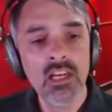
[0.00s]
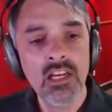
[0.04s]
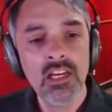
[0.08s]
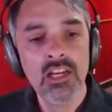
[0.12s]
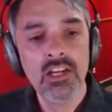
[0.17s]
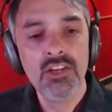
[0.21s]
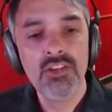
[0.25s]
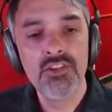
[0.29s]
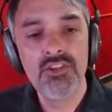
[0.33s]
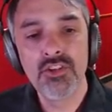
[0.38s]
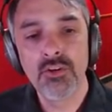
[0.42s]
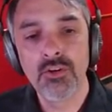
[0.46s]

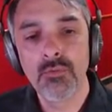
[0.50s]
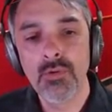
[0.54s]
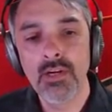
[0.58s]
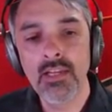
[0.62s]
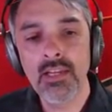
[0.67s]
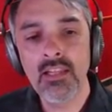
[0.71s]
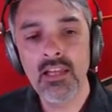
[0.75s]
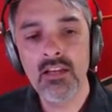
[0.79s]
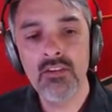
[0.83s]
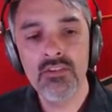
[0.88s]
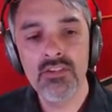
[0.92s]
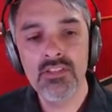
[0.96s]

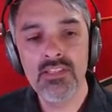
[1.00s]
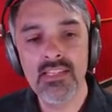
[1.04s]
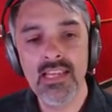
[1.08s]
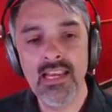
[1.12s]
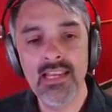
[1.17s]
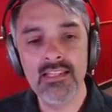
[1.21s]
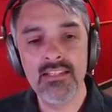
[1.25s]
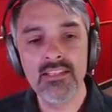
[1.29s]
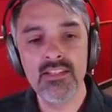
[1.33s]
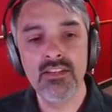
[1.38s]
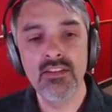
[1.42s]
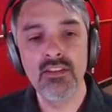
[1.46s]
Girillo
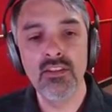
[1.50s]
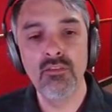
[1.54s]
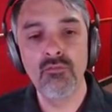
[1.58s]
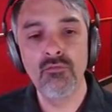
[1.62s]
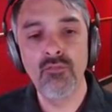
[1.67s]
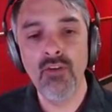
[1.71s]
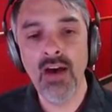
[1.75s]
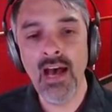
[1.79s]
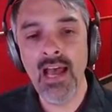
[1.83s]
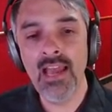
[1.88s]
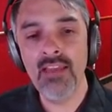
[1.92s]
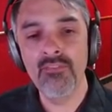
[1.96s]
says, the
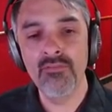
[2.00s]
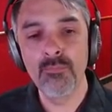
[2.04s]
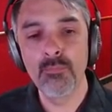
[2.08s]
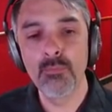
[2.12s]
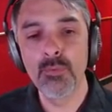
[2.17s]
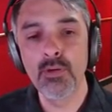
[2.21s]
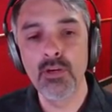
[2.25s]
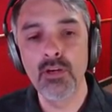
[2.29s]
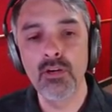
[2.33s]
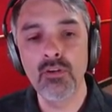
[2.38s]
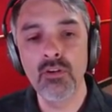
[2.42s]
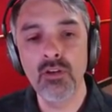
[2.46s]
Vive
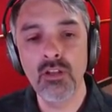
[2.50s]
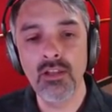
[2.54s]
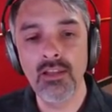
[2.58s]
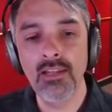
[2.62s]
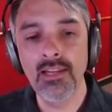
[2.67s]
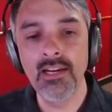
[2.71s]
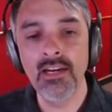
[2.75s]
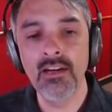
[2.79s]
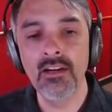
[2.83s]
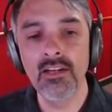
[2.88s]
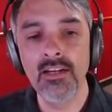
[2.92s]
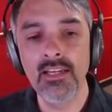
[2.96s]
Pro
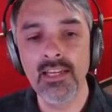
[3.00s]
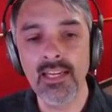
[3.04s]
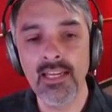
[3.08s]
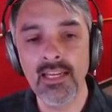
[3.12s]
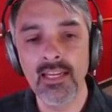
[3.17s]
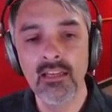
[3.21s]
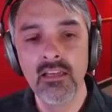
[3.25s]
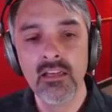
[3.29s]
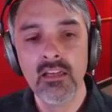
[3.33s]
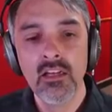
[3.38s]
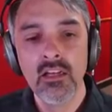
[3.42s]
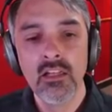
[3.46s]

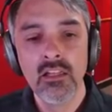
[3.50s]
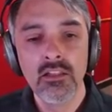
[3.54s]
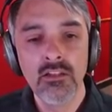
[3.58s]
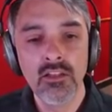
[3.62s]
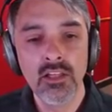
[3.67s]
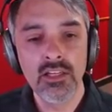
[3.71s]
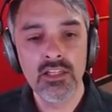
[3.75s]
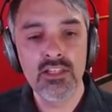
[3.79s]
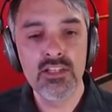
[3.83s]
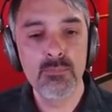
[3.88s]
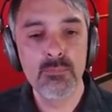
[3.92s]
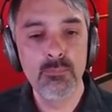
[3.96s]
Clarity
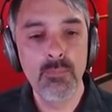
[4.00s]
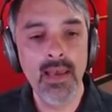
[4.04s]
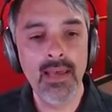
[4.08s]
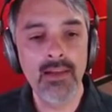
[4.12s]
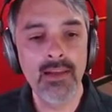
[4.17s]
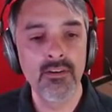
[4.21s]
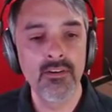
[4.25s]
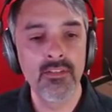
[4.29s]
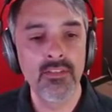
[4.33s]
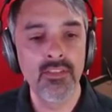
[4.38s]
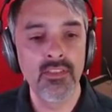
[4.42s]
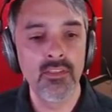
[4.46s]
looks
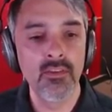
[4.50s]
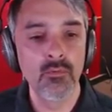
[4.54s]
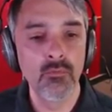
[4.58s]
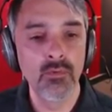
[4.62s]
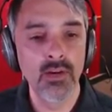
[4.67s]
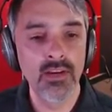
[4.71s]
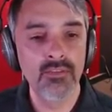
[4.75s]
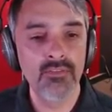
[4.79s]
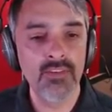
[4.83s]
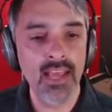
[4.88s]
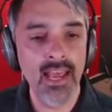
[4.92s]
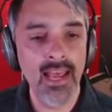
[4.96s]
better than the
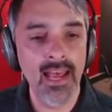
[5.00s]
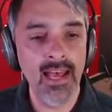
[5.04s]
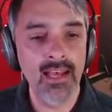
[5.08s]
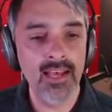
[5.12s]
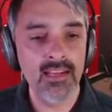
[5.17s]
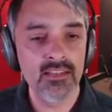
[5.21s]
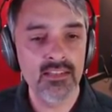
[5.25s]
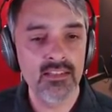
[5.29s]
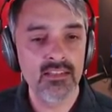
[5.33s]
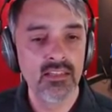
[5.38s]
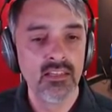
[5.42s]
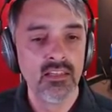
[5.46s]
Rift
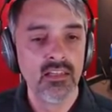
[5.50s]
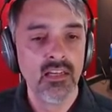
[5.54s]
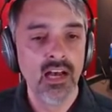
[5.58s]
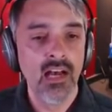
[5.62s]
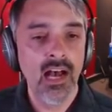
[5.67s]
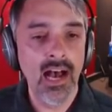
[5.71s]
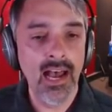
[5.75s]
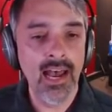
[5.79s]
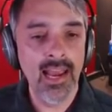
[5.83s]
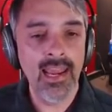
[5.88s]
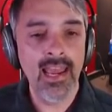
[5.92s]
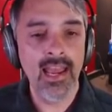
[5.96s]
S.
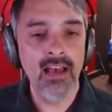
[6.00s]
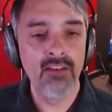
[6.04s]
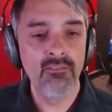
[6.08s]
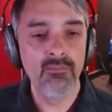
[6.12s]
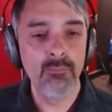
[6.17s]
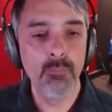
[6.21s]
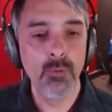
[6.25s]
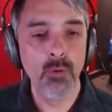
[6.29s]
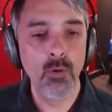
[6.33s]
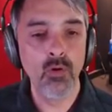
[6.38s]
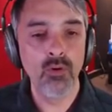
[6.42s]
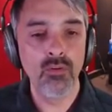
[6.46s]
I have
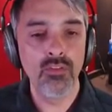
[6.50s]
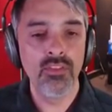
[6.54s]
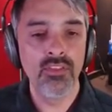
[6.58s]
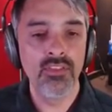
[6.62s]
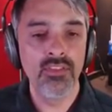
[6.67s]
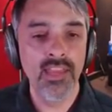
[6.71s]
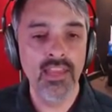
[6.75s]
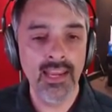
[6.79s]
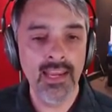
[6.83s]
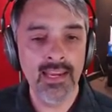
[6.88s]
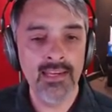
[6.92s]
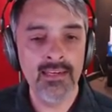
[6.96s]
both.
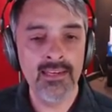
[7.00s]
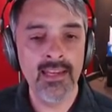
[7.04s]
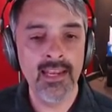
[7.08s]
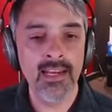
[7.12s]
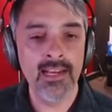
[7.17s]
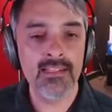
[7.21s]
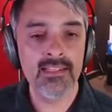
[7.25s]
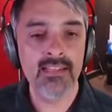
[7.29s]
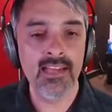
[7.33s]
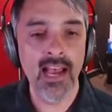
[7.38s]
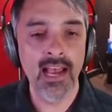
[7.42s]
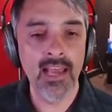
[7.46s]
The
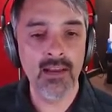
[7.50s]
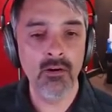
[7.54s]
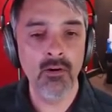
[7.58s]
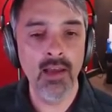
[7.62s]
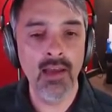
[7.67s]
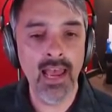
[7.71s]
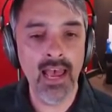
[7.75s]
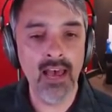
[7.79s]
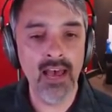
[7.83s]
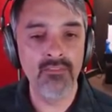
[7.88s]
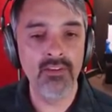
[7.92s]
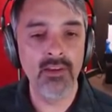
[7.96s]
Index, I don't
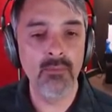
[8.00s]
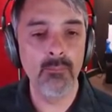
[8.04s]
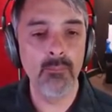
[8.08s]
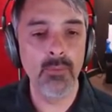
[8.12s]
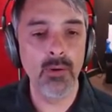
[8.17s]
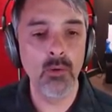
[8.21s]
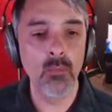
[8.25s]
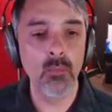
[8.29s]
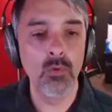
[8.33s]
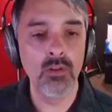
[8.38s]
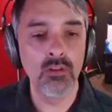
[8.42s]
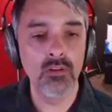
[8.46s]
have it,
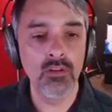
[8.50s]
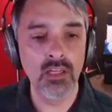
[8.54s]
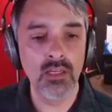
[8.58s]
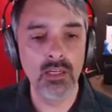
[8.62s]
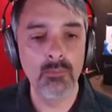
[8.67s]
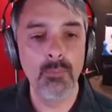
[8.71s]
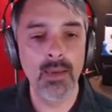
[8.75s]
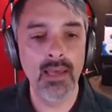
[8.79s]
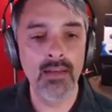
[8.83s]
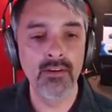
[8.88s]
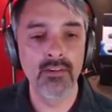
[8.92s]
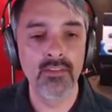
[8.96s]
but will look
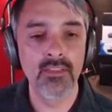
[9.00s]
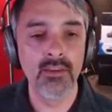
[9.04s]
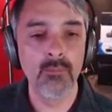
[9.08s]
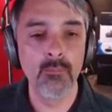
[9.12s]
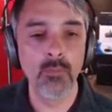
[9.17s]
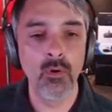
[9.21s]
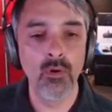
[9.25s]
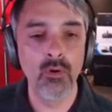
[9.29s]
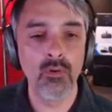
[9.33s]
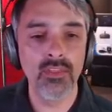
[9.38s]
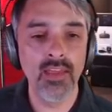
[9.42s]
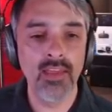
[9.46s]
better than
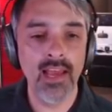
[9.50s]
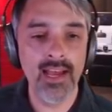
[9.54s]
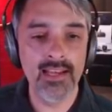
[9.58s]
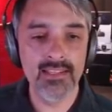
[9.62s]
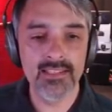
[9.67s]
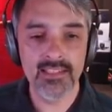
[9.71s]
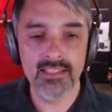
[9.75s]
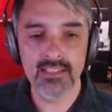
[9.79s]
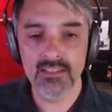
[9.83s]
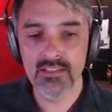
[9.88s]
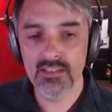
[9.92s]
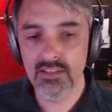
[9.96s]
both as
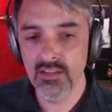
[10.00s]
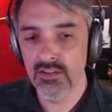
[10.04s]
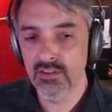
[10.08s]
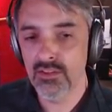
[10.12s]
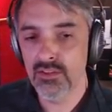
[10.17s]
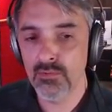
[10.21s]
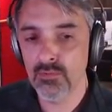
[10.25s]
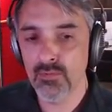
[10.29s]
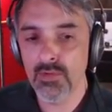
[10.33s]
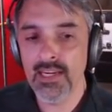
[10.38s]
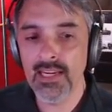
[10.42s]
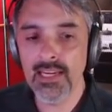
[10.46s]
it's
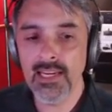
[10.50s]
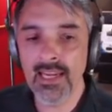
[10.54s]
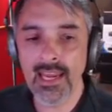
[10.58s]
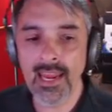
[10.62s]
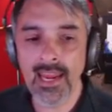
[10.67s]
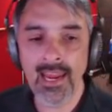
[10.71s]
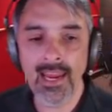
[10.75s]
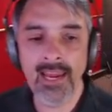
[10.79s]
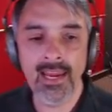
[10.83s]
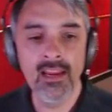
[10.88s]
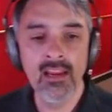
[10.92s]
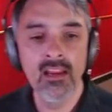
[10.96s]
three
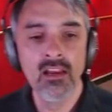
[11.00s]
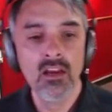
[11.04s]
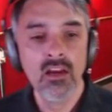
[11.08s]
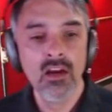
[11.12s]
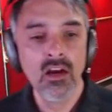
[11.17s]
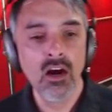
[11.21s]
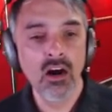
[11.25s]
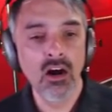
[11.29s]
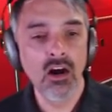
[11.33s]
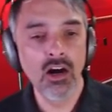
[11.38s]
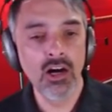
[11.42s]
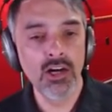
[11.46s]
K
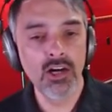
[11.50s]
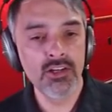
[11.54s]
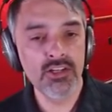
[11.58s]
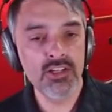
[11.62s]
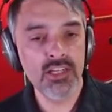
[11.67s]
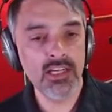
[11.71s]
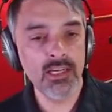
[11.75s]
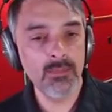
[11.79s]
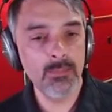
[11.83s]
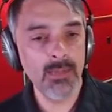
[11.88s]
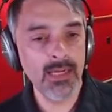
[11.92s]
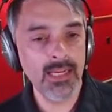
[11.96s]
R
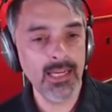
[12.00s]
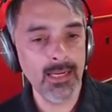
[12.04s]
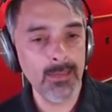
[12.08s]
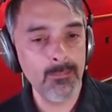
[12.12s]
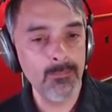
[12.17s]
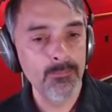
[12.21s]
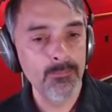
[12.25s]
G B.